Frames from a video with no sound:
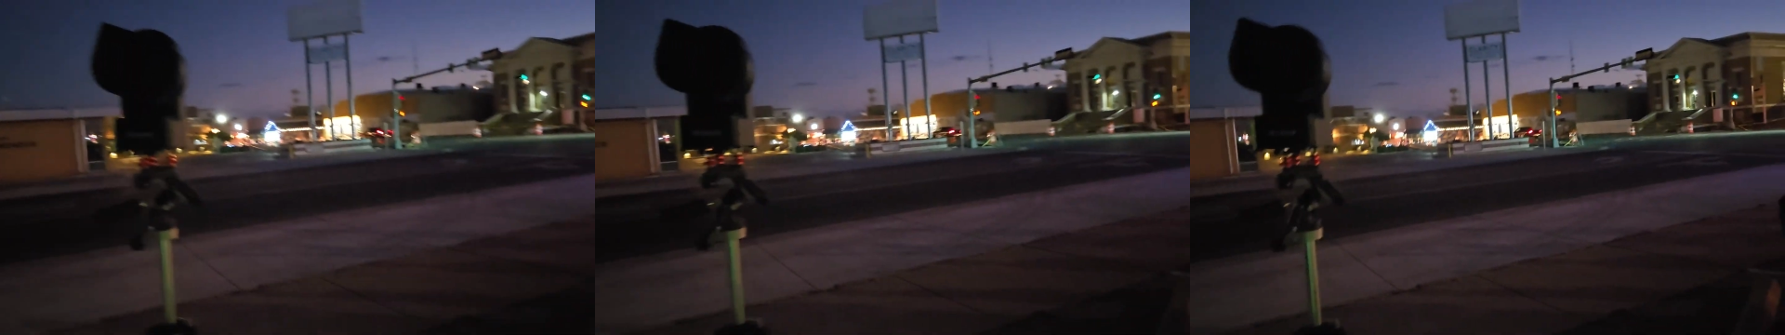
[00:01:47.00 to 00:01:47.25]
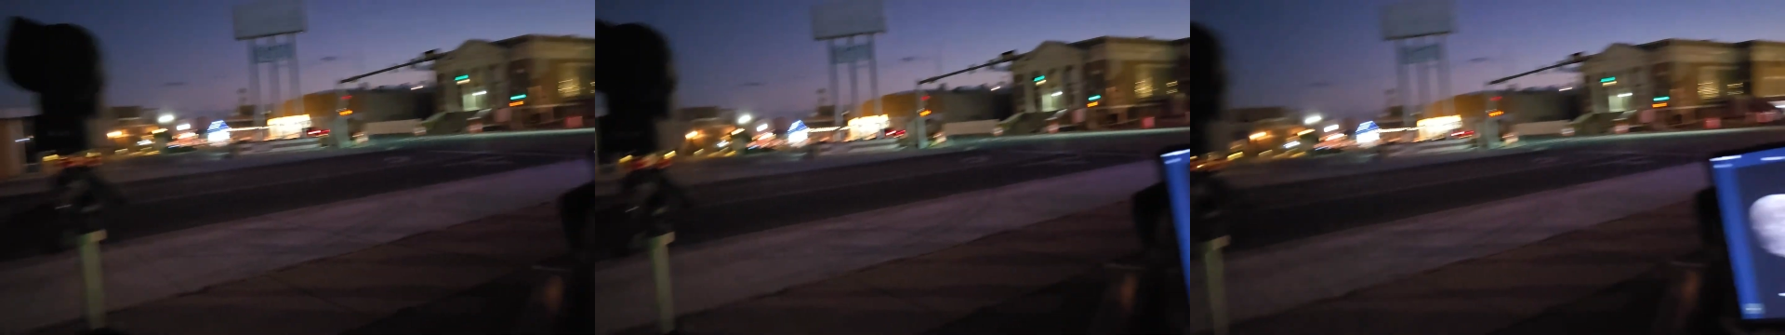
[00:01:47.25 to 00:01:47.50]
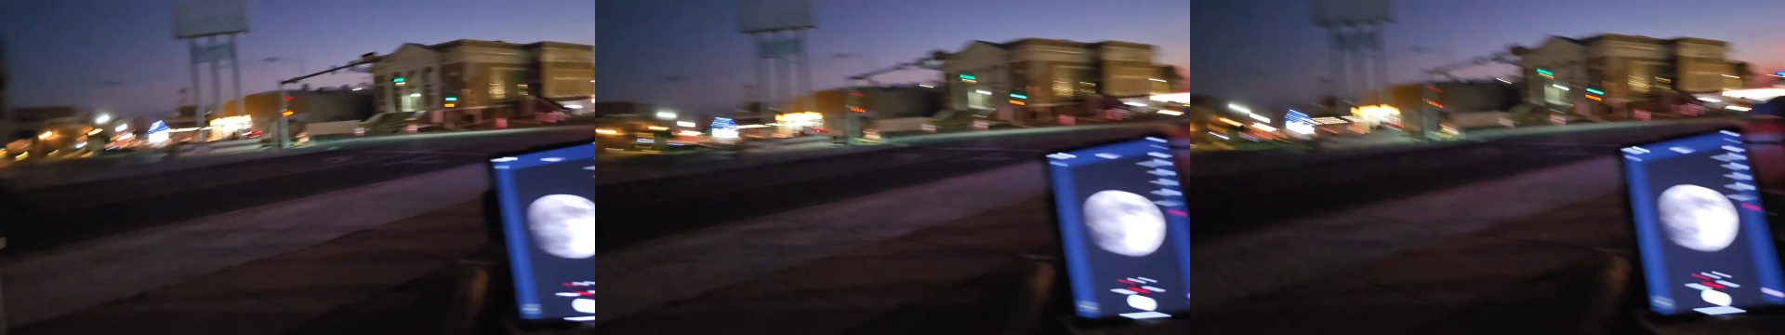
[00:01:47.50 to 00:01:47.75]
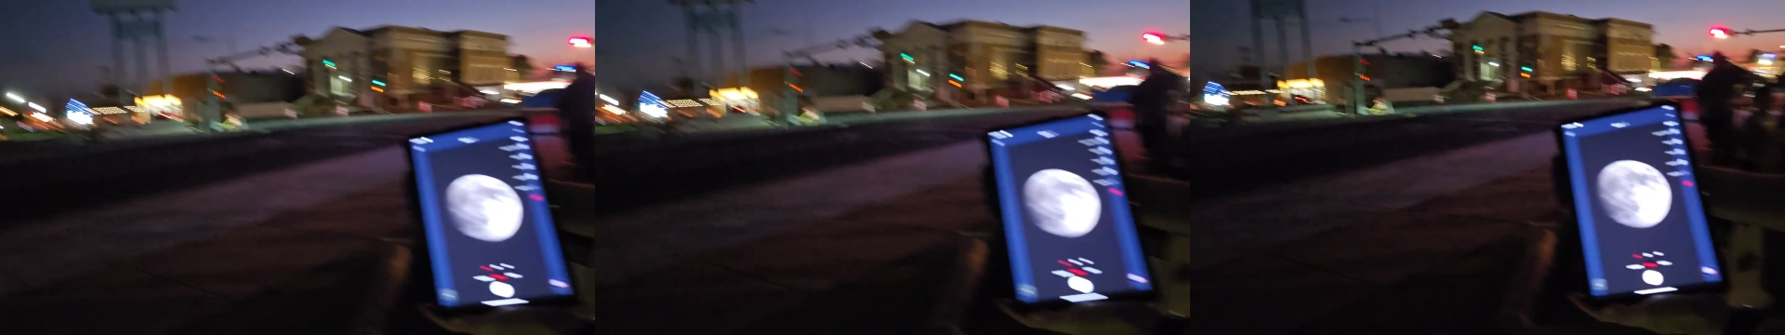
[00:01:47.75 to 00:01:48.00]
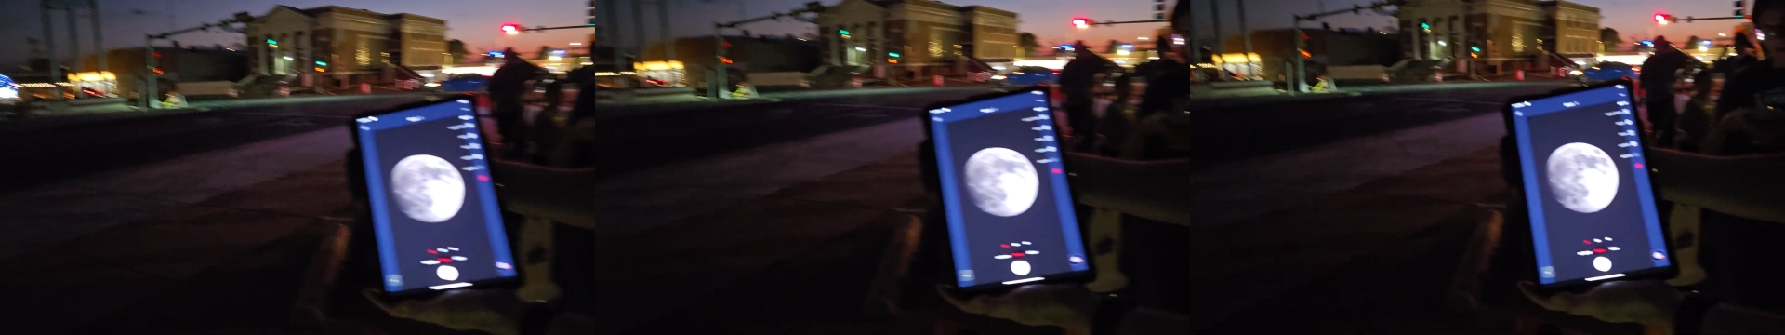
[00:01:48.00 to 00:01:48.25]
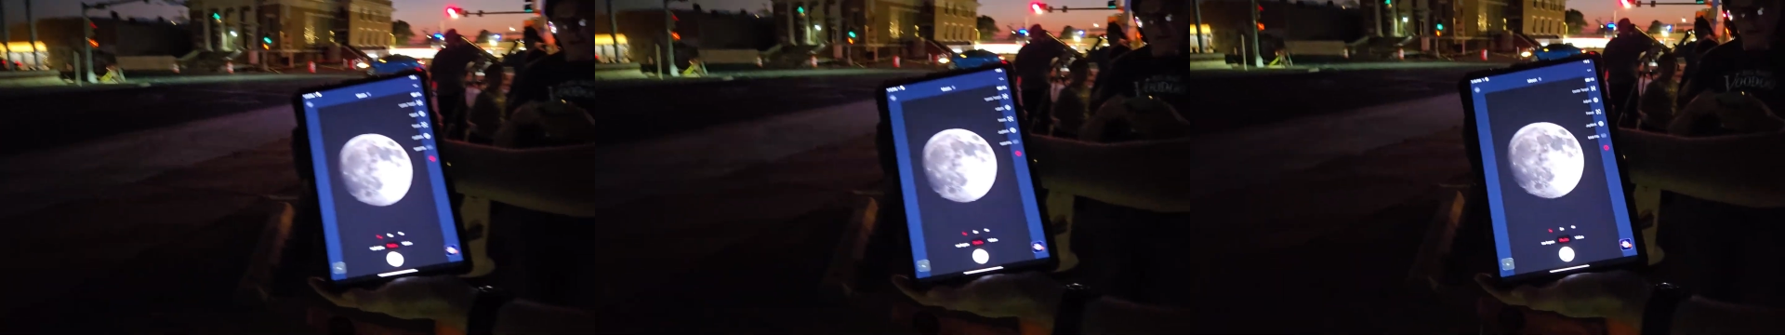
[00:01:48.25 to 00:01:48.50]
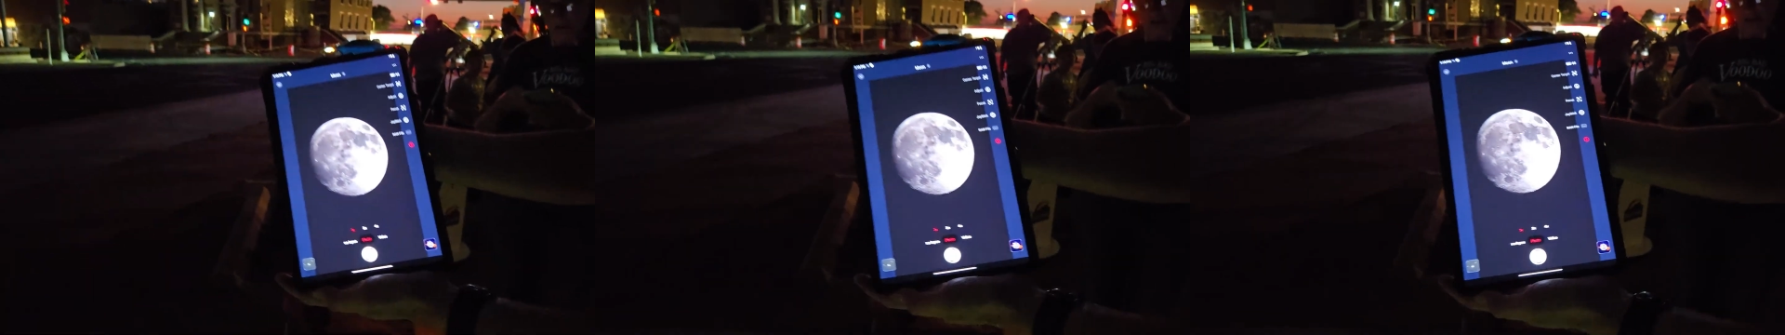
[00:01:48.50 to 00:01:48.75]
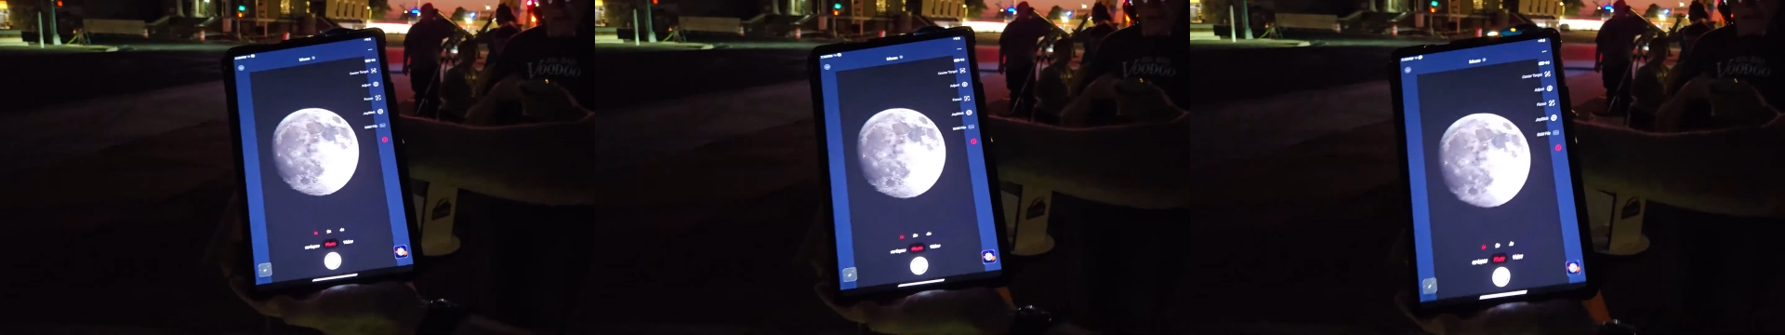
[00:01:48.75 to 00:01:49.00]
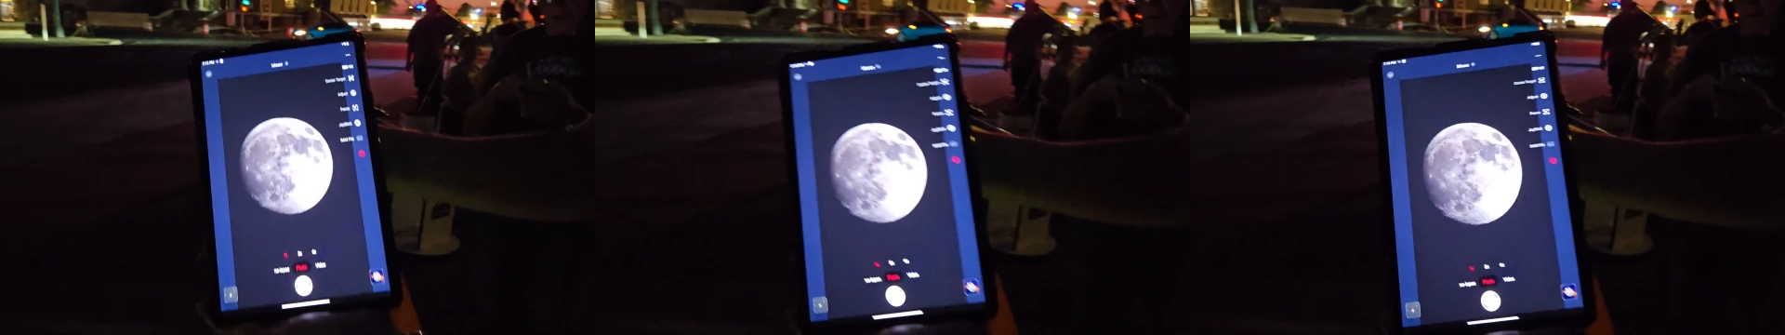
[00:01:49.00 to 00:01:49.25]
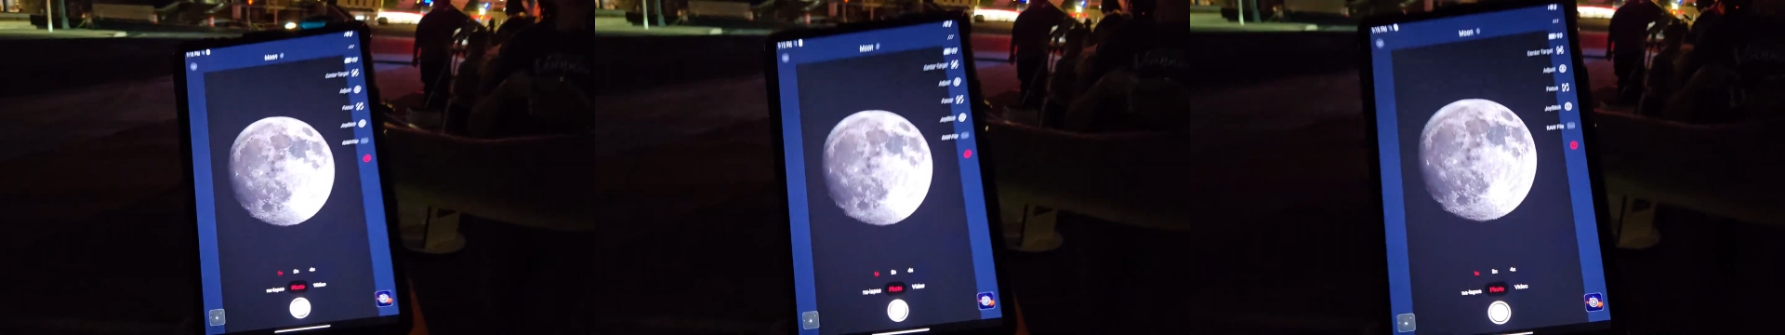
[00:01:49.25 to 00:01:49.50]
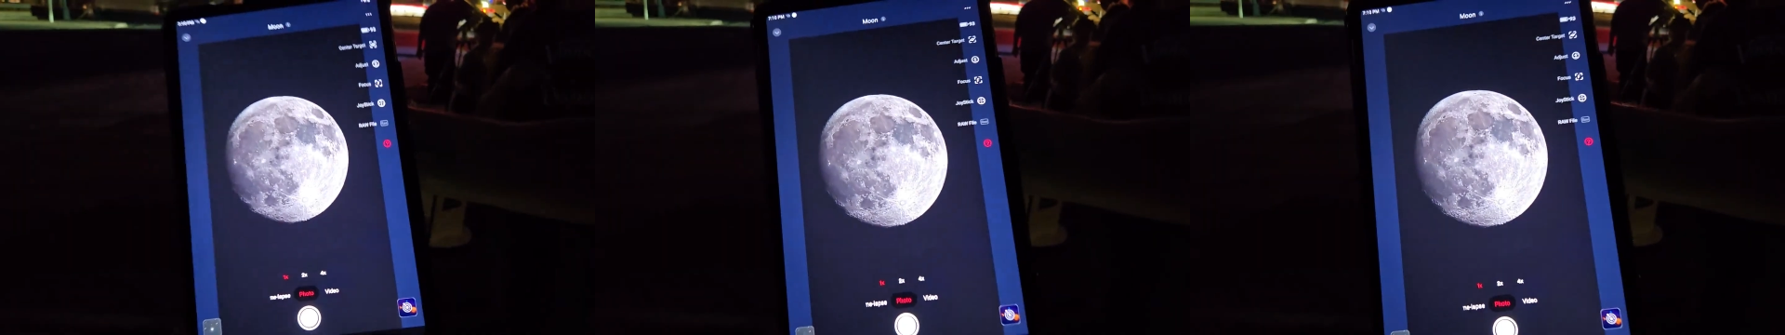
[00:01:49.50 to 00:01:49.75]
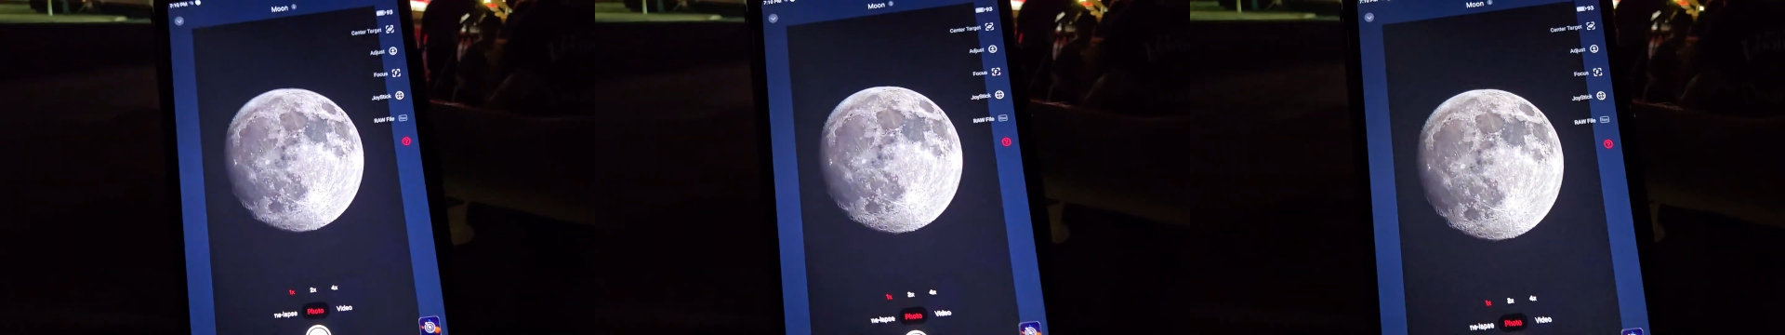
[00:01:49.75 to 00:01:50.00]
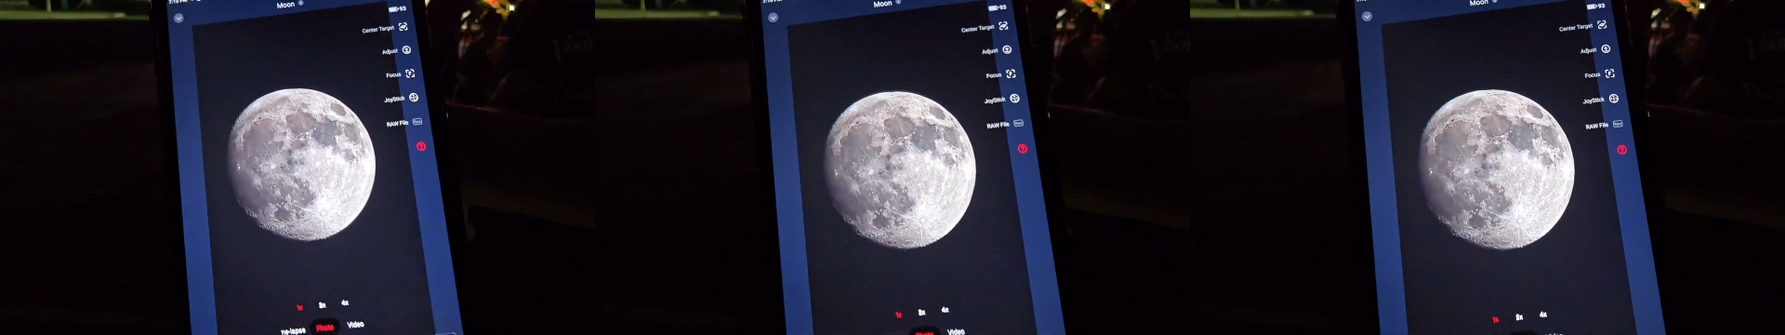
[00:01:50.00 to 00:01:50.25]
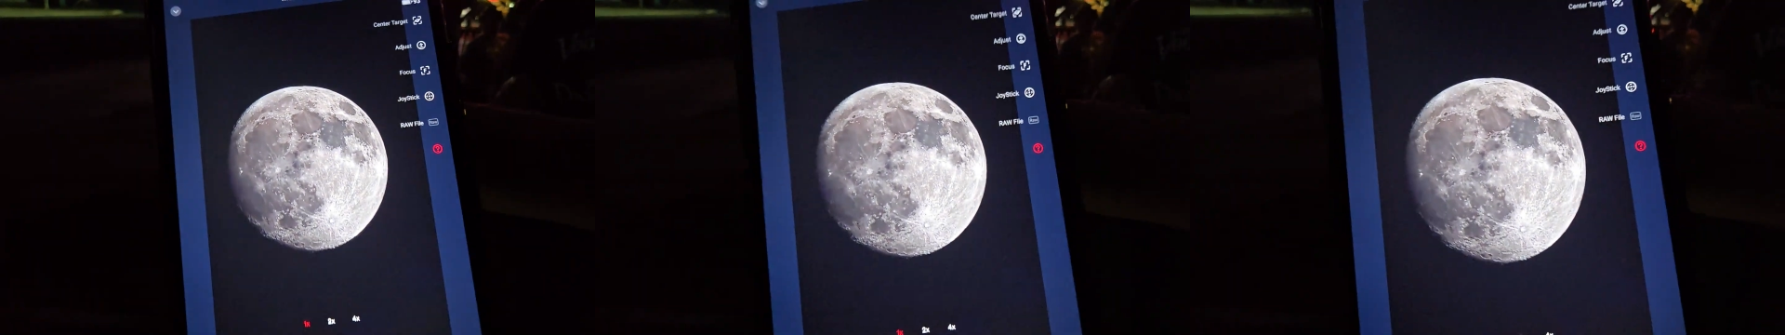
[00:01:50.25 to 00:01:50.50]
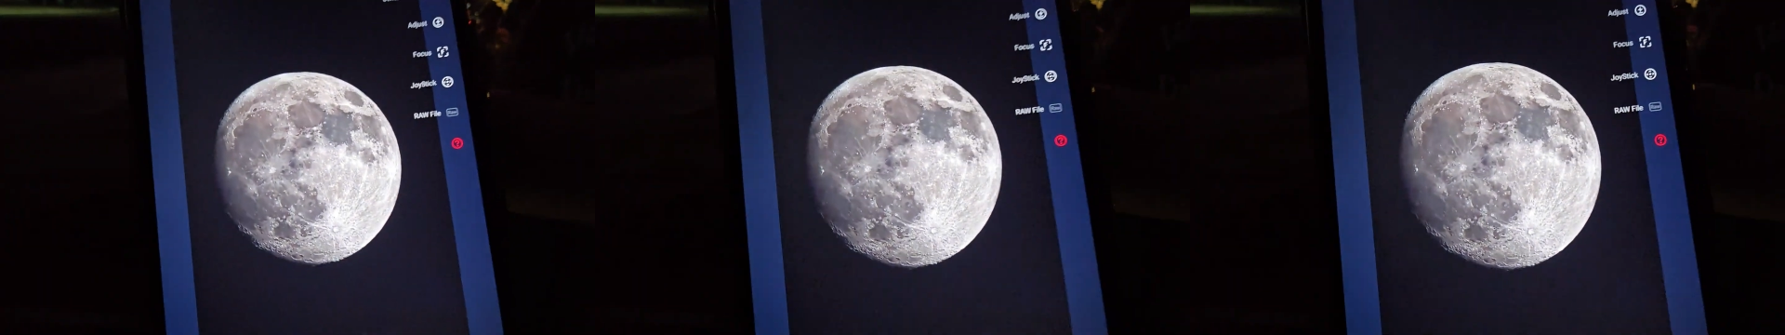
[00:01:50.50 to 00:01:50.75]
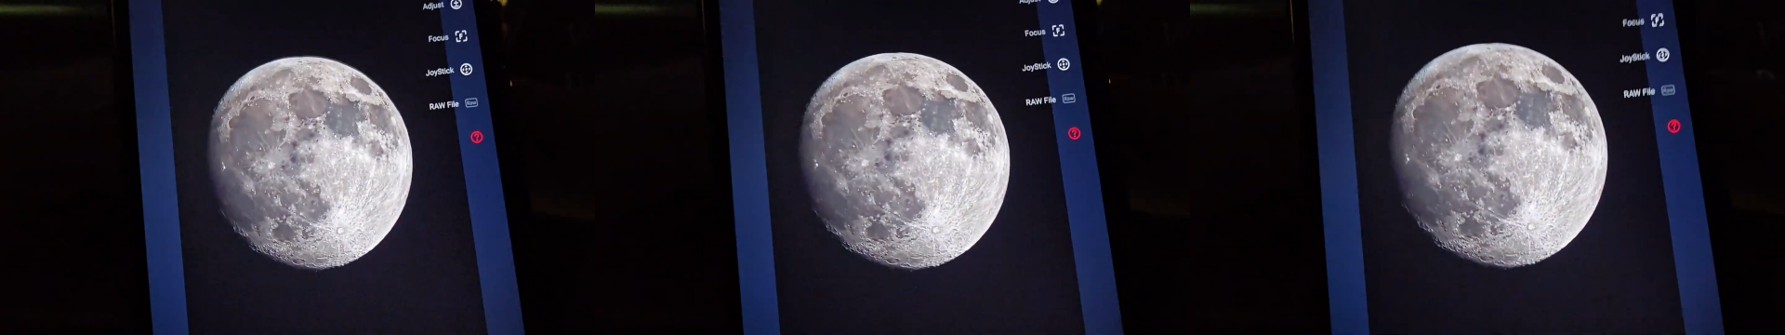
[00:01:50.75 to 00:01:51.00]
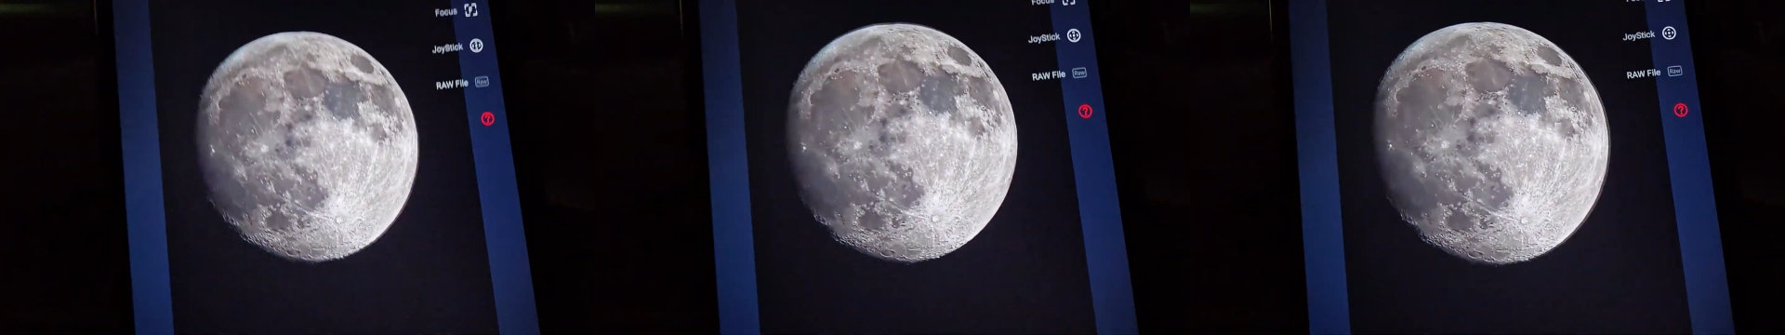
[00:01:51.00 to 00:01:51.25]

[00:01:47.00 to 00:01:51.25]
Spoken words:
[unreadable: no face in view]